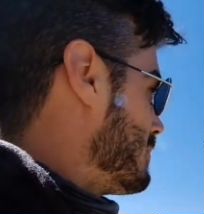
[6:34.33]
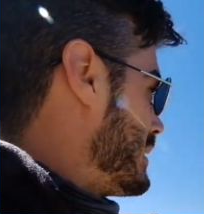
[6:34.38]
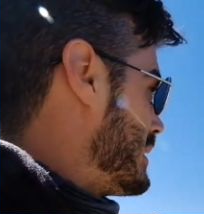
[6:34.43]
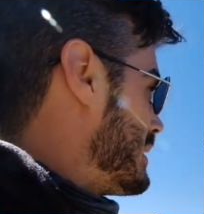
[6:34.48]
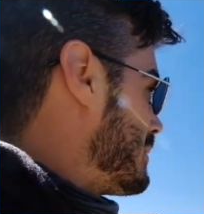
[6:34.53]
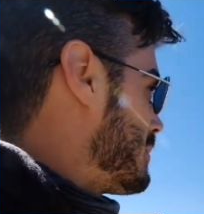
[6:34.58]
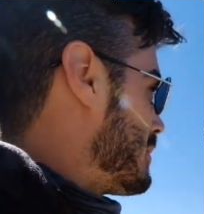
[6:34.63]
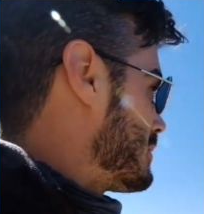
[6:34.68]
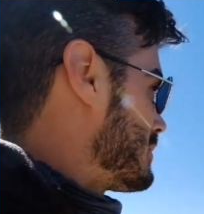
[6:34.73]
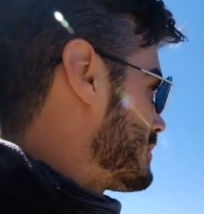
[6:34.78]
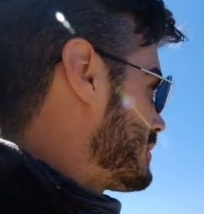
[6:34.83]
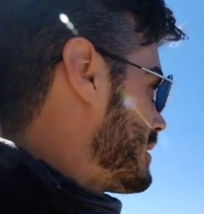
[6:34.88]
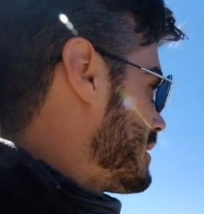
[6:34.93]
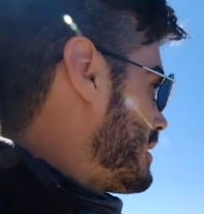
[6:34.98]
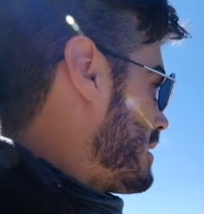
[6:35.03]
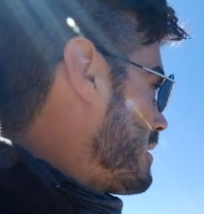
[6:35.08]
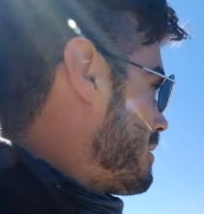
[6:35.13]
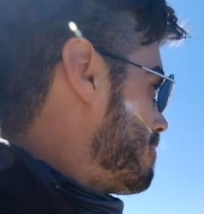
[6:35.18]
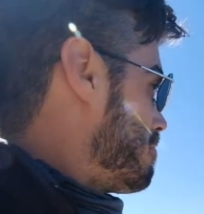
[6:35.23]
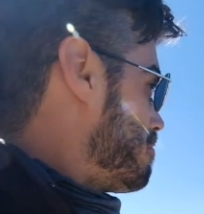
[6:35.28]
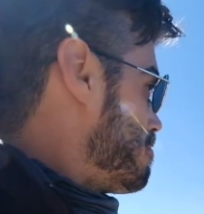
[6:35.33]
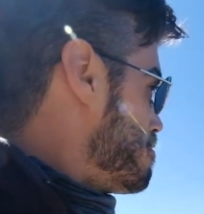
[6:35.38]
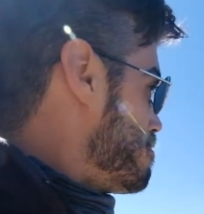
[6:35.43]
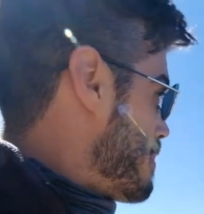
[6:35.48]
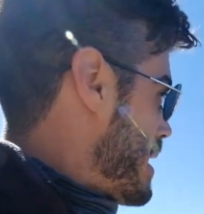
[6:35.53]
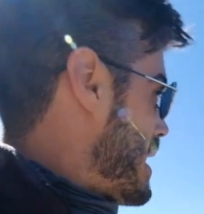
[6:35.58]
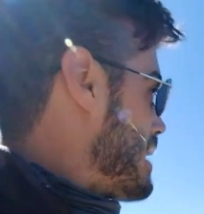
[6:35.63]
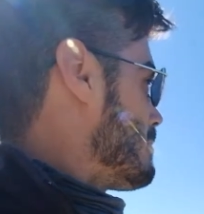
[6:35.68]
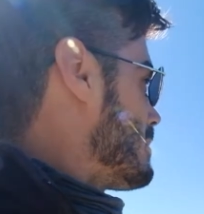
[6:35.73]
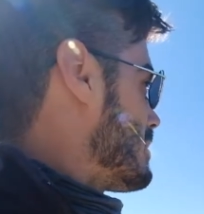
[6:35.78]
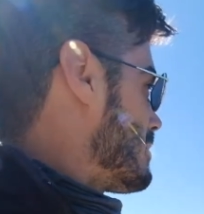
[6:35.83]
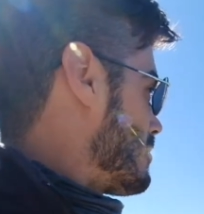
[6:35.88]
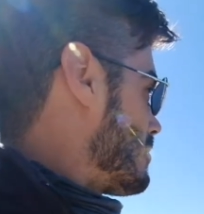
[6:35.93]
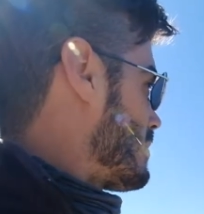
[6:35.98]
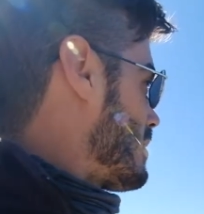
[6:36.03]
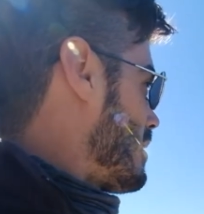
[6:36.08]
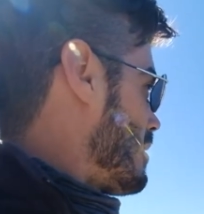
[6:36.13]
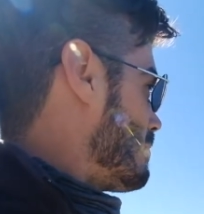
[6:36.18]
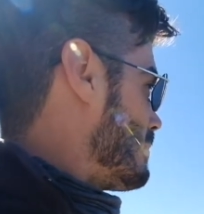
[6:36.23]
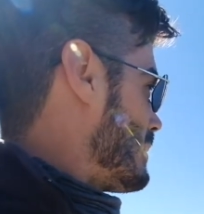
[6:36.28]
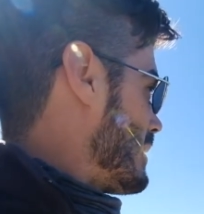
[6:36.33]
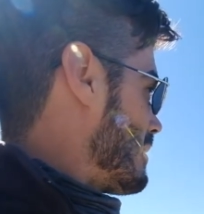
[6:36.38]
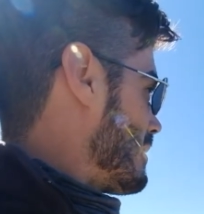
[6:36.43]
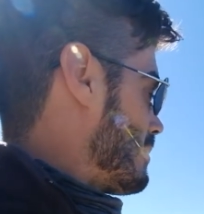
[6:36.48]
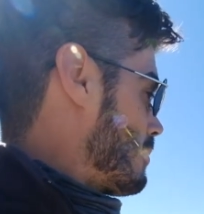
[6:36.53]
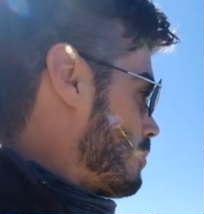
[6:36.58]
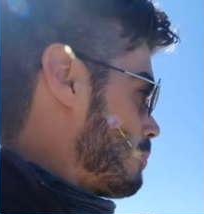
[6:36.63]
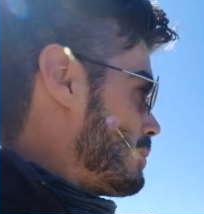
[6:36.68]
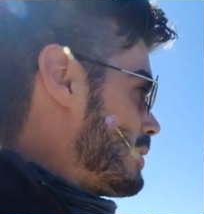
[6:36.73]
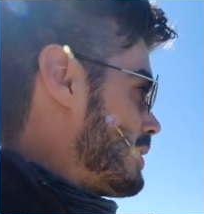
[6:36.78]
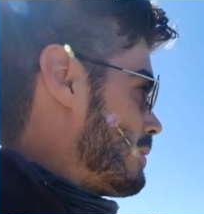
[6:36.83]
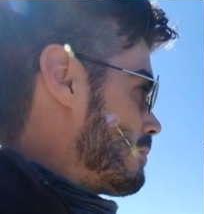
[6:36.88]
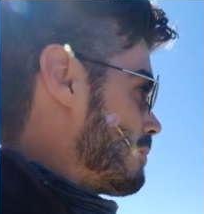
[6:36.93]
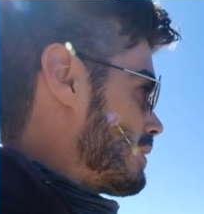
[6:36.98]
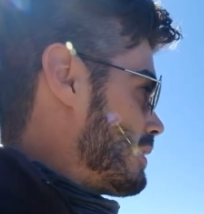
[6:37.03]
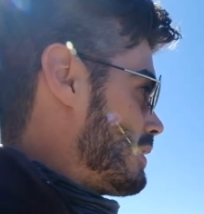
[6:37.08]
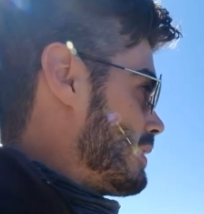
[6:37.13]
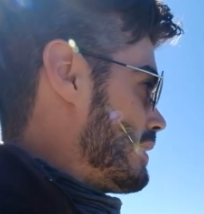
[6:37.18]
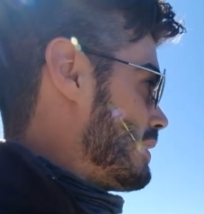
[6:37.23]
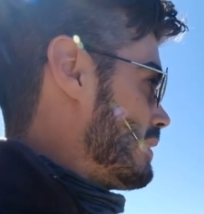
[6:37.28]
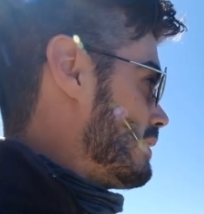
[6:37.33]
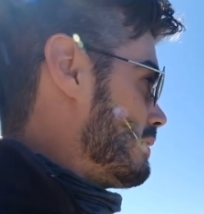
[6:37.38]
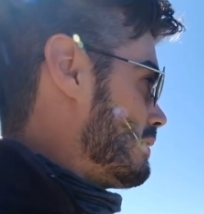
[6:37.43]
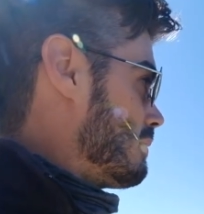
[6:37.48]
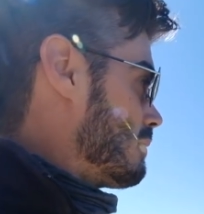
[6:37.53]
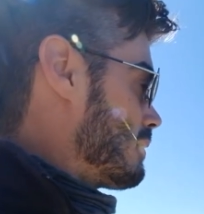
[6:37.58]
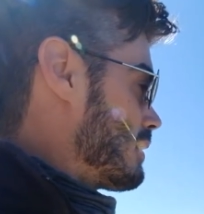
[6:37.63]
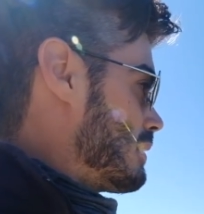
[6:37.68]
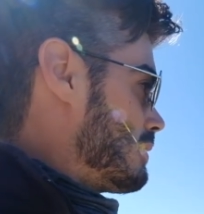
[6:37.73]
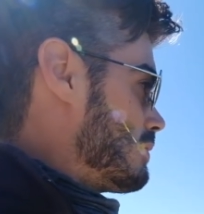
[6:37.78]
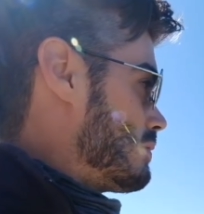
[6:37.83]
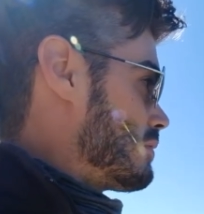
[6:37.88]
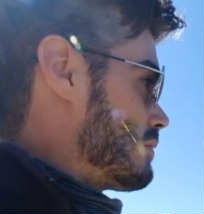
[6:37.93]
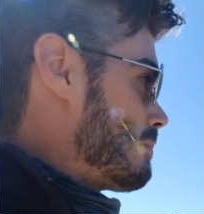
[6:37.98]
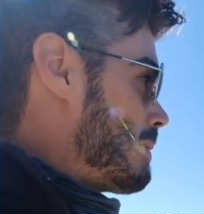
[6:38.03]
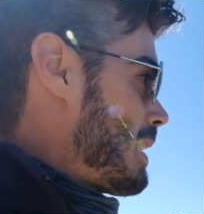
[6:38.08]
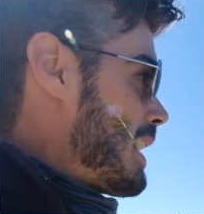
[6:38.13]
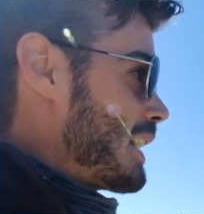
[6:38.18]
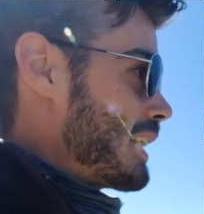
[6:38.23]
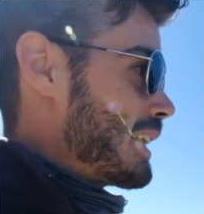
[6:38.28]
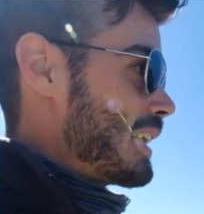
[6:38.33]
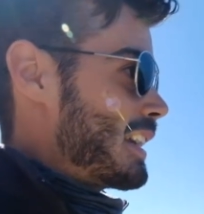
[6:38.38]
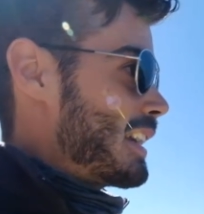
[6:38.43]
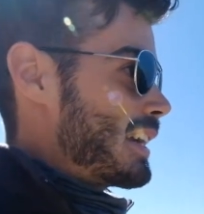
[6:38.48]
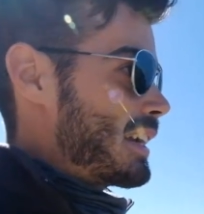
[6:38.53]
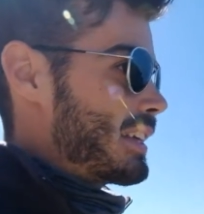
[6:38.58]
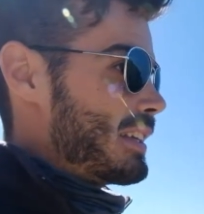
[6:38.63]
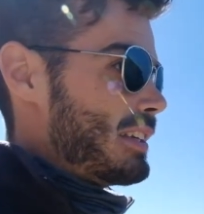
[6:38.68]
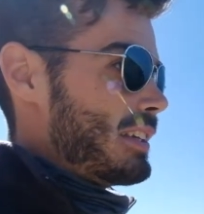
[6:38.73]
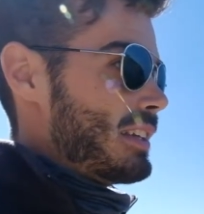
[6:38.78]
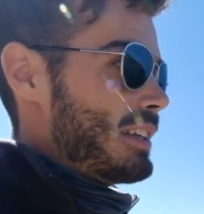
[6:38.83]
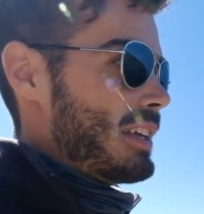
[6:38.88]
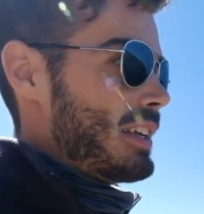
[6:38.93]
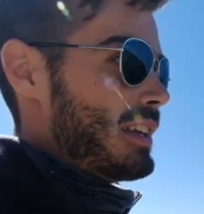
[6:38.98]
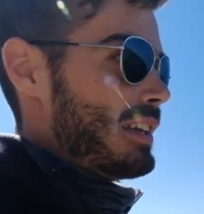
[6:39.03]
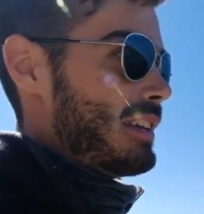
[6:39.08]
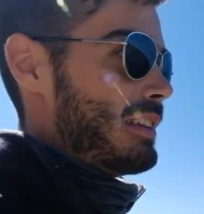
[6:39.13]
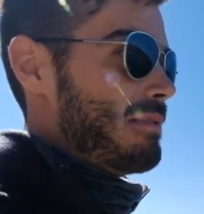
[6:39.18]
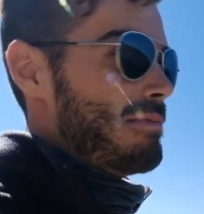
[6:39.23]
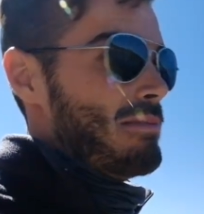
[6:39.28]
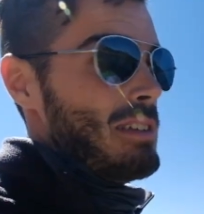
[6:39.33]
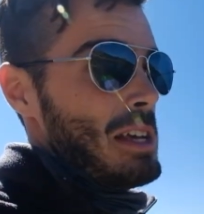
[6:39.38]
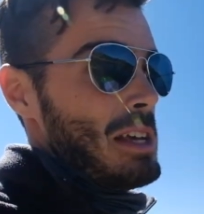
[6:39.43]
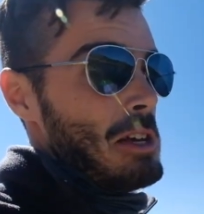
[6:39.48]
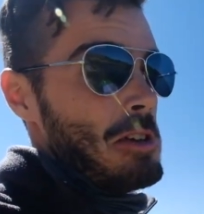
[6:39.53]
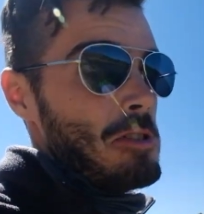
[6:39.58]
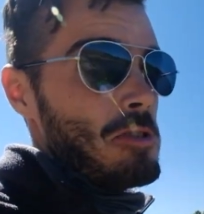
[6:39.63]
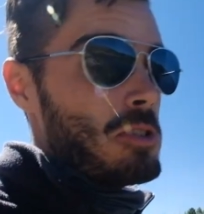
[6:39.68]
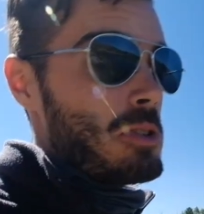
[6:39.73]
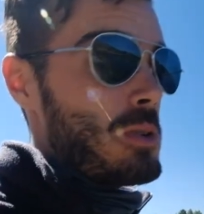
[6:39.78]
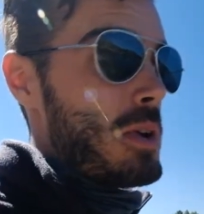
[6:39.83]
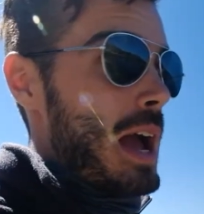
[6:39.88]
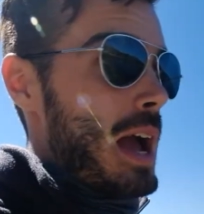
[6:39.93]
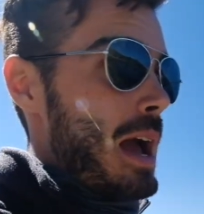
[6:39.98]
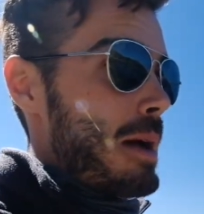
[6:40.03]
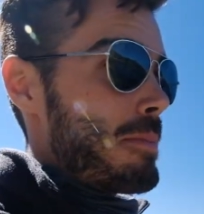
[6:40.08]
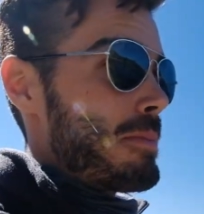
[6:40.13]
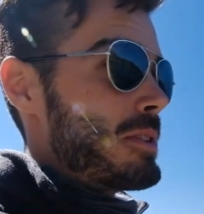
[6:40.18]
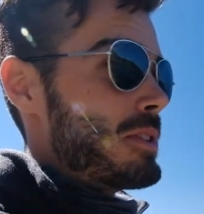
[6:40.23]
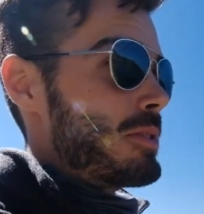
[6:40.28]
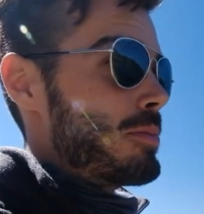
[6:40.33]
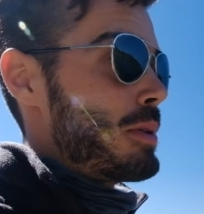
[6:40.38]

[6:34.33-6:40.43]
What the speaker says: But anyways, maybe it'll calm down a little bit. We're gonna do some hiking and then see what happens.